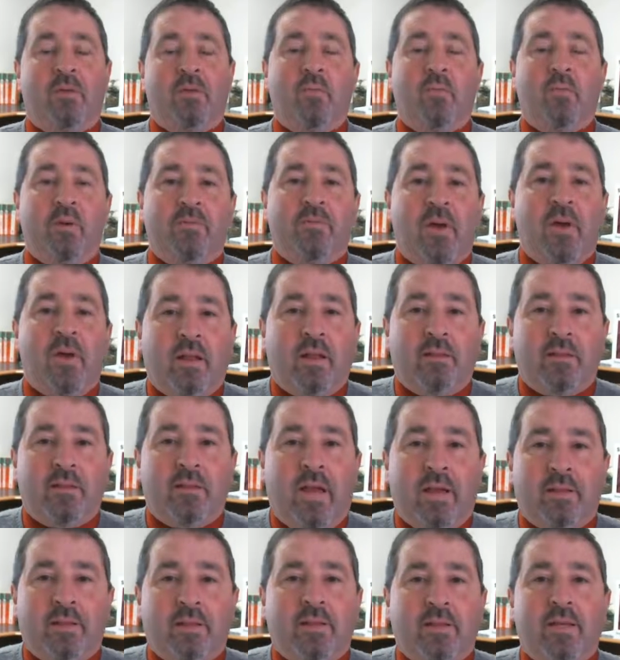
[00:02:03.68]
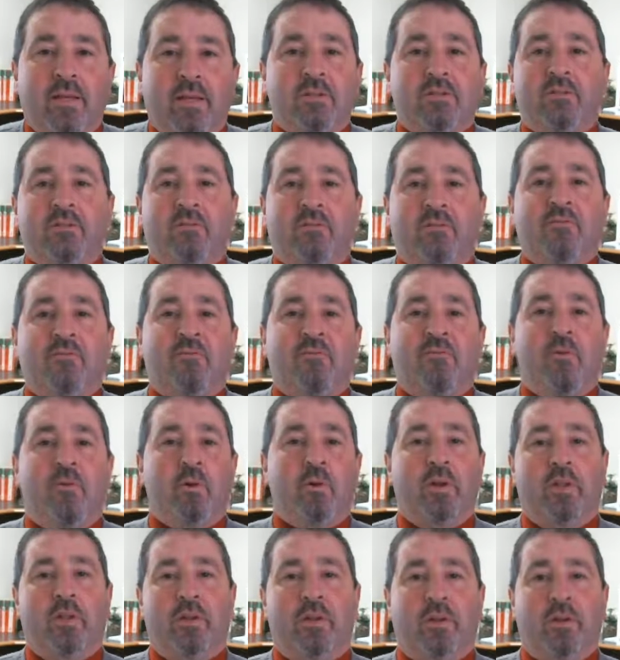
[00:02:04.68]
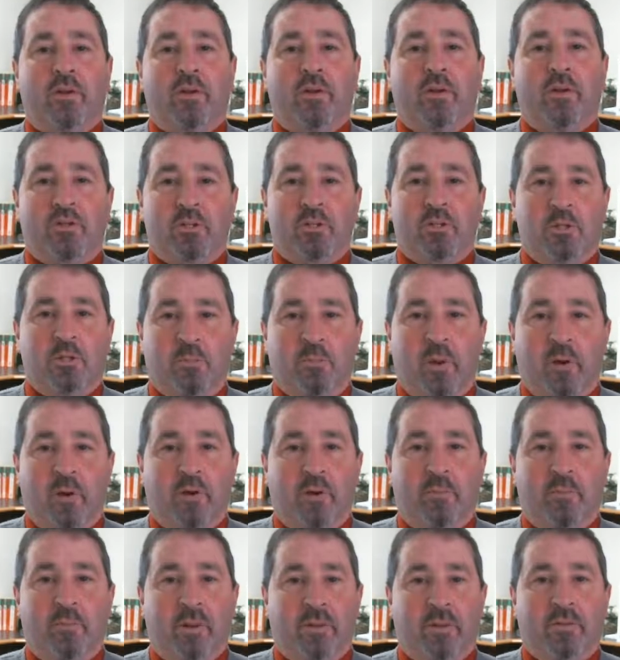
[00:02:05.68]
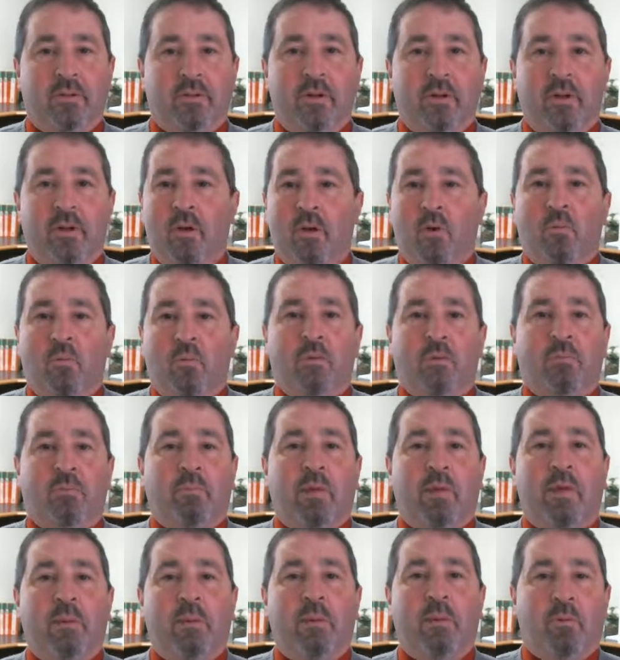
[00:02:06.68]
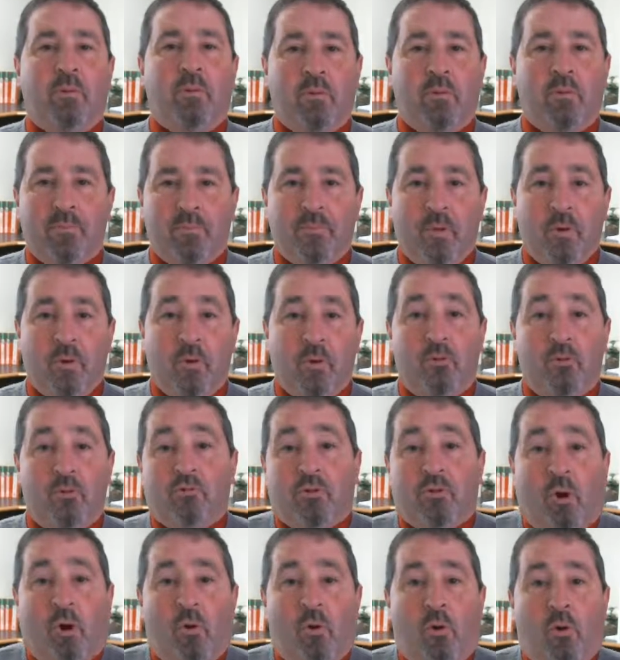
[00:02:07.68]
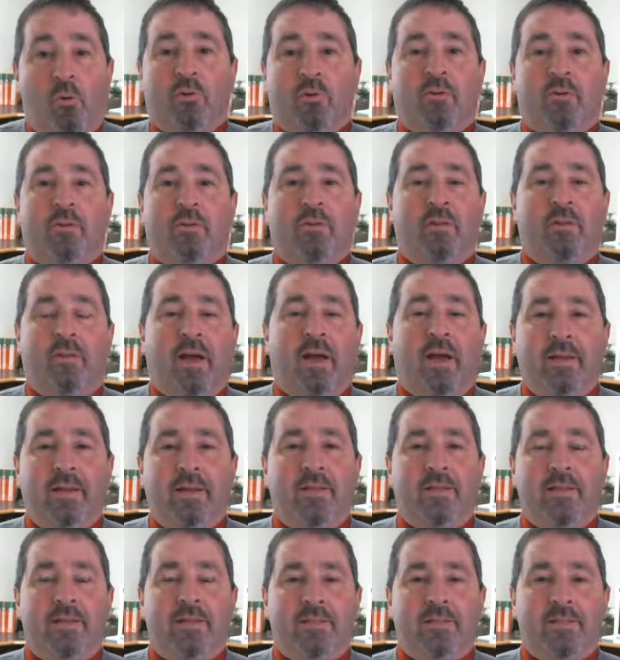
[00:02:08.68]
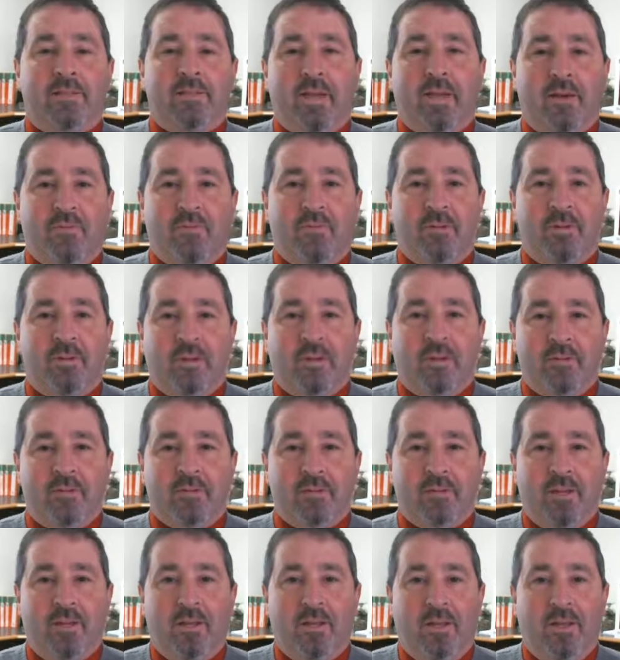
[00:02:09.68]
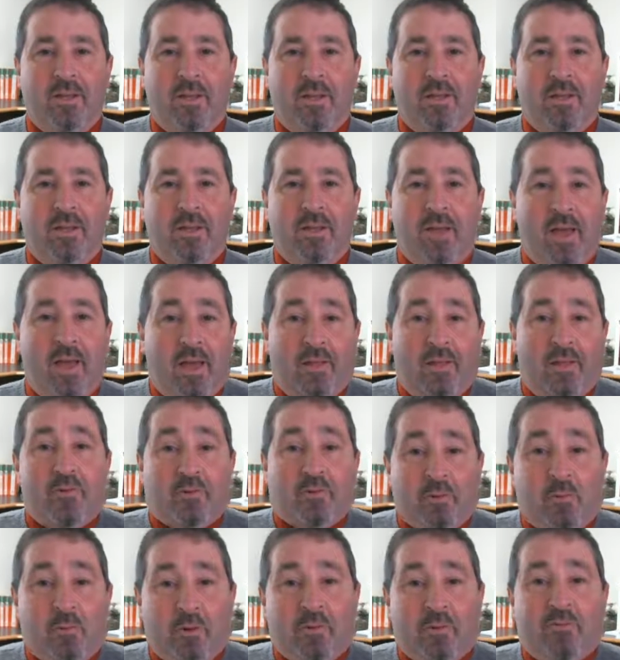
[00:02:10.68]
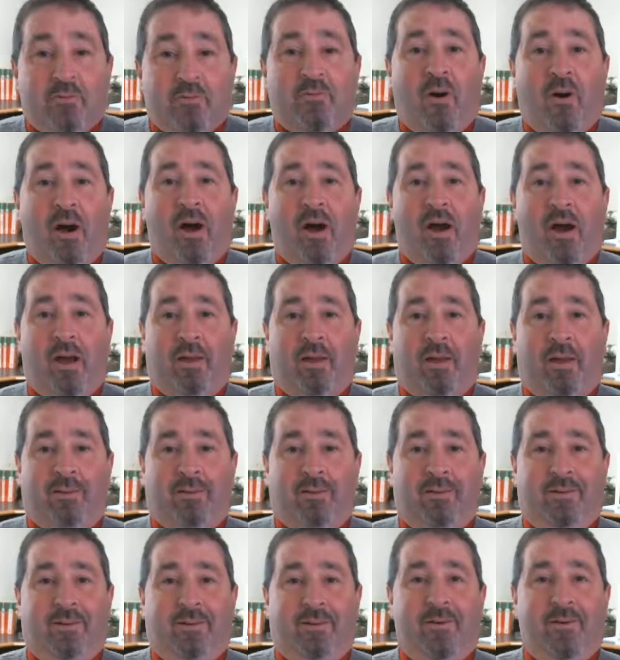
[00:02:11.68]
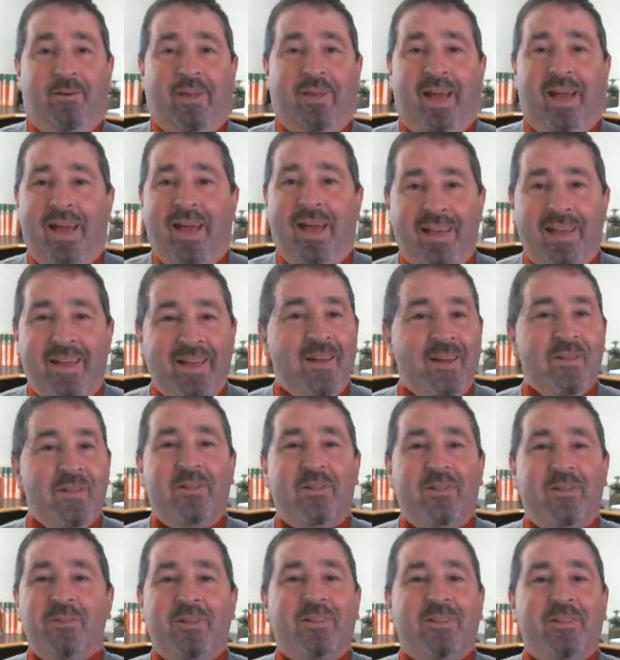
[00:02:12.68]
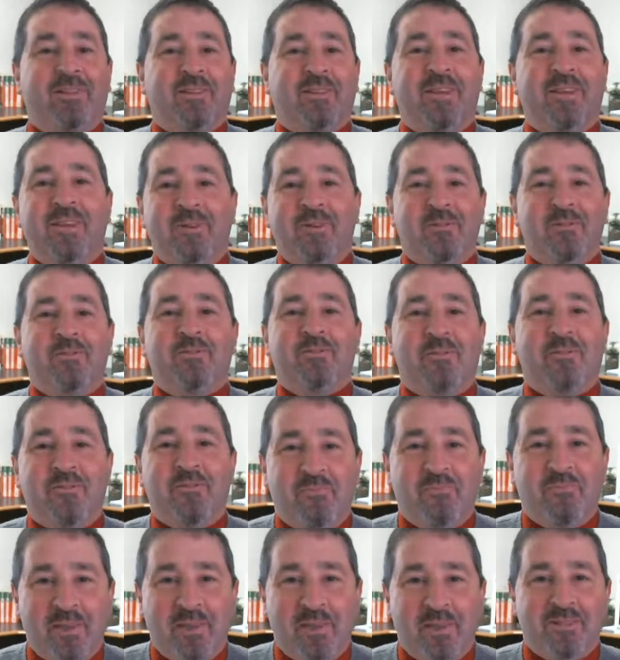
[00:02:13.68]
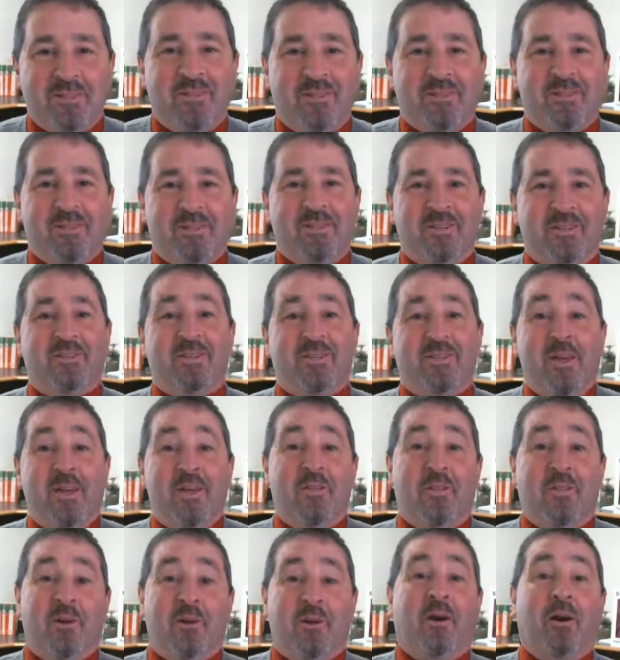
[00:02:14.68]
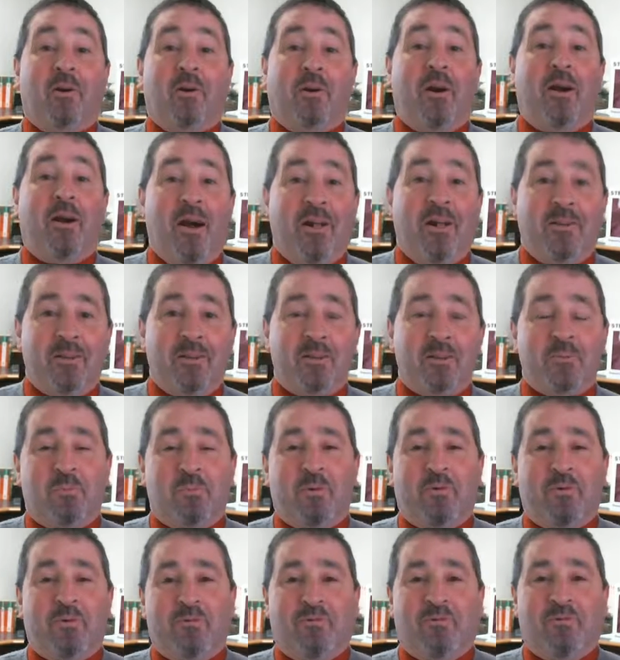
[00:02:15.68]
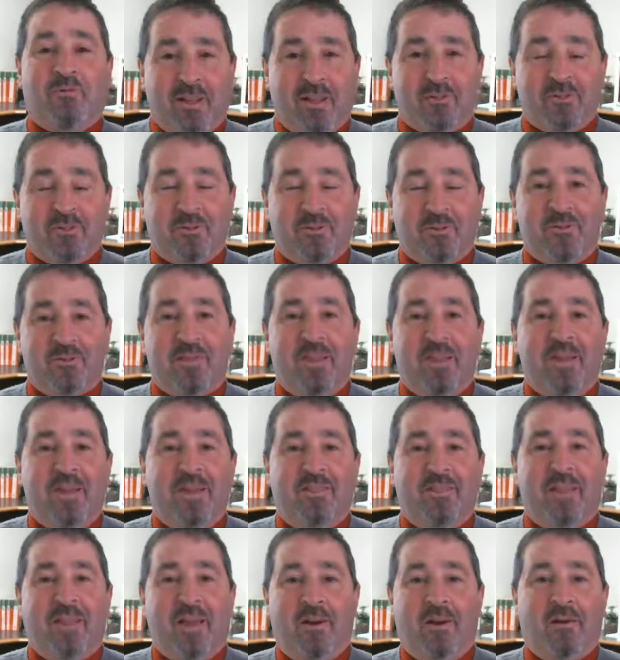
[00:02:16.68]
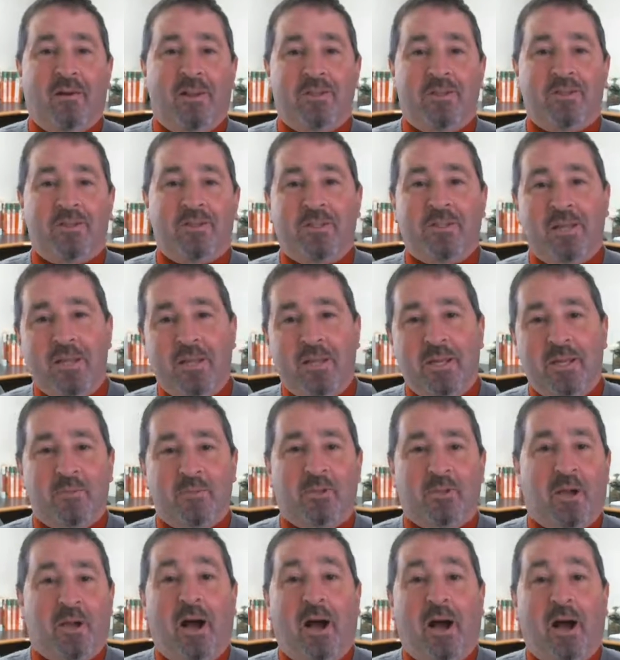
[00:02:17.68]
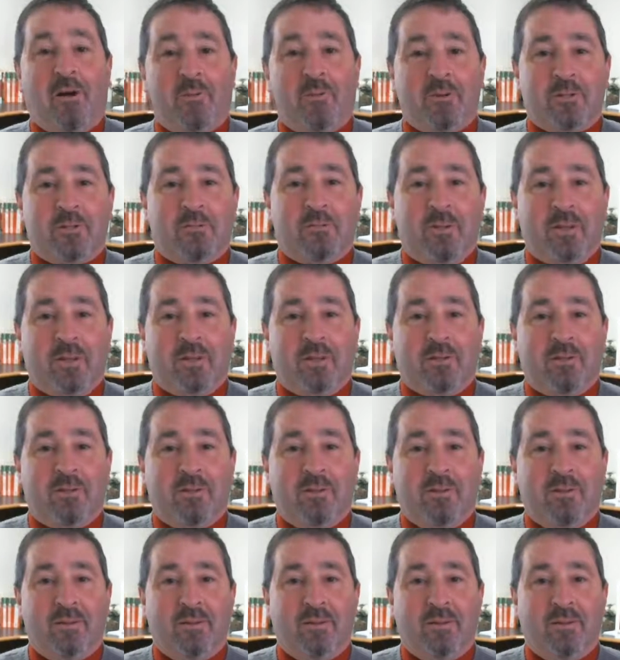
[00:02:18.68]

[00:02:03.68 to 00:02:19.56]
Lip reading: that we've had at least a 40-year experiment with people who toked in the 1970s, and they're doing fine, okay? They're the leaders of businesses. They're our college professors. They are esteemed congressmen.